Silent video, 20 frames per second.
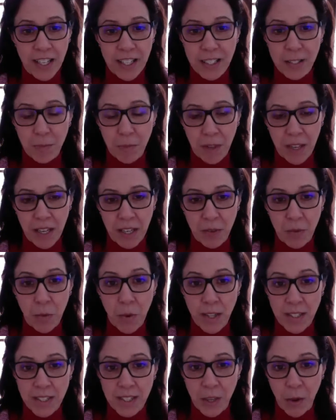explain
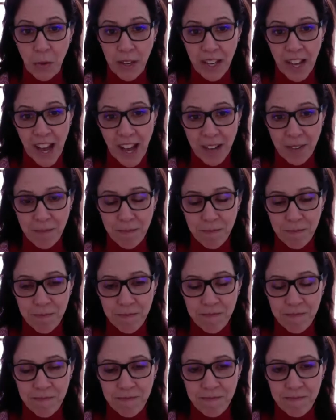what's going on.
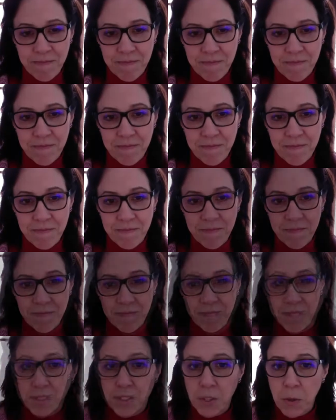
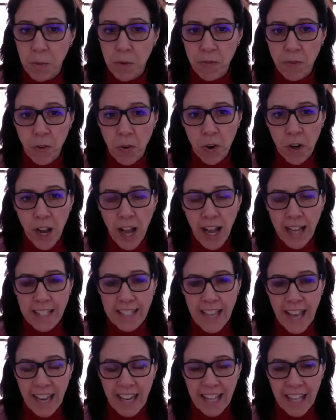So before
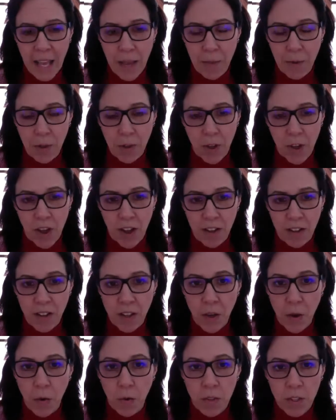IDATA came along,
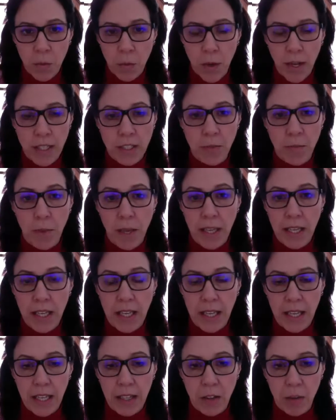the only way to make
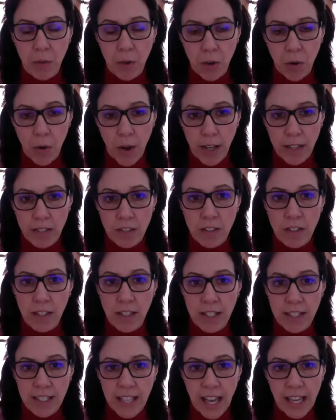requests to the
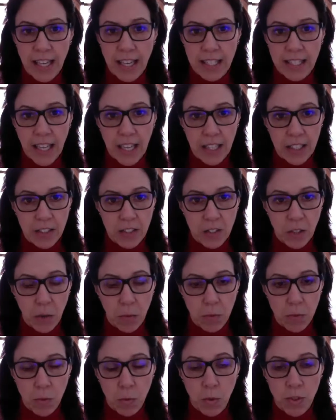Skynet
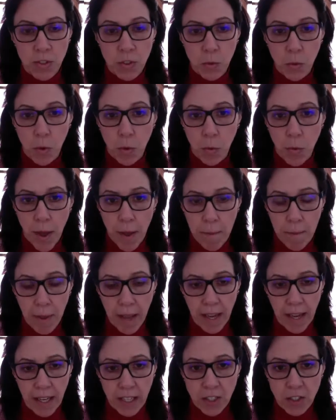telescopes was through a web
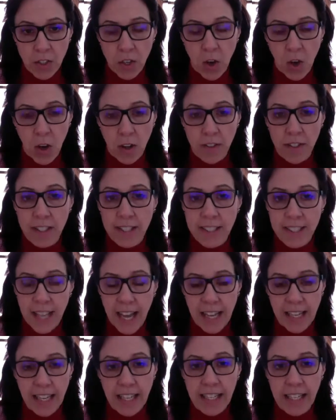page called the
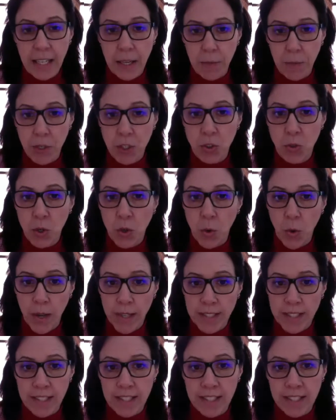Skynet Image
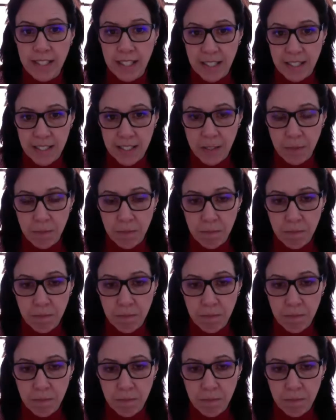Request System.